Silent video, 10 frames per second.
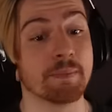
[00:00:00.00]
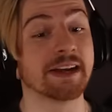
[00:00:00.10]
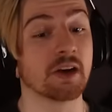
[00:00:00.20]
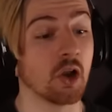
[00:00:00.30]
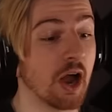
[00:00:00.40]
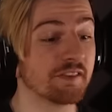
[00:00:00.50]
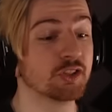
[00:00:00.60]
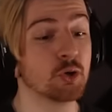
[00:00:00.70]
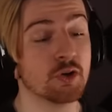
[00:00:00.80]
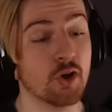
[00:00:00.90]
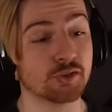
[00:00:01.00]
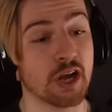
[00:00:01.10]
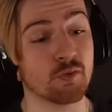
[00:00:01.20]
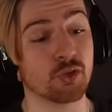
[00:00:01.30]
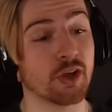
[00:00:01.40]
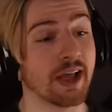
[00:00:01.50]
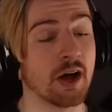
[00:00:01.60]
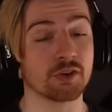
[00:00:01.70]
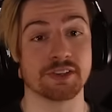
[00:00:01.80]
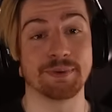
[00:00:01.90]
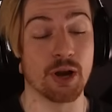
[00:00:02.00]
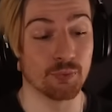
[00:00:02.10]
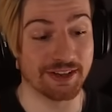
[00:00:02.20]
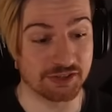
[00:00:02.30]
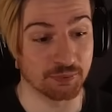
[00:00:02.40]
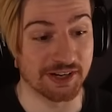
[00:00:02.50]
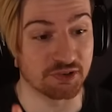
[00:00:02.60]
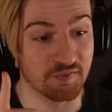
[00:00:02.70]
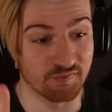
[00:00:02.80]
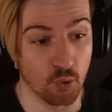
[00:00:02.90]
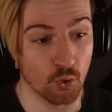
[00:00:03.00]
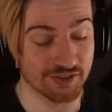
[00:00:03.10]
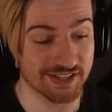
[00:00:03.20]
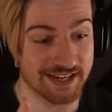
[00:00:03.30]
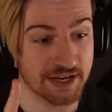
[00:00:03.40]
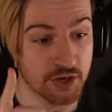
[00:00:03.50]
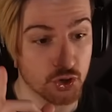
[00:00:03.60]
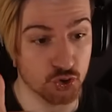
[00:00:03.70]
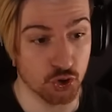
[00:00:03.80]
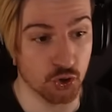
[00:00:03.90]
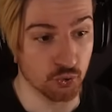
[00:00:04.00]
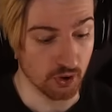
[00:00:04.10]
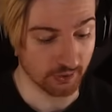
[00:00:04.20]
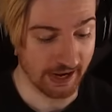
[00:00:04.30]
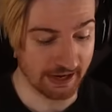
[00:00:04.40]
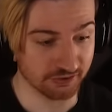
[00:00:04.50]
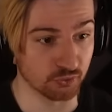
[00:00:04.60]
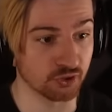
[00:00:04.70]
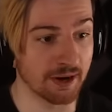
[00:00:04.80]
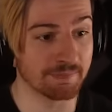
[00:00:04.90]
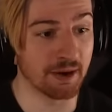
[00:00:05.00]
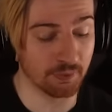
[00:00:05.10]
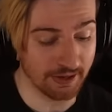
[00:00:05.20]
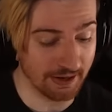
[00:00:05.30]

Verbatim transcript: the meaning of life, the universe, and everything else. Then we know this one is 40 two, okay? So type that one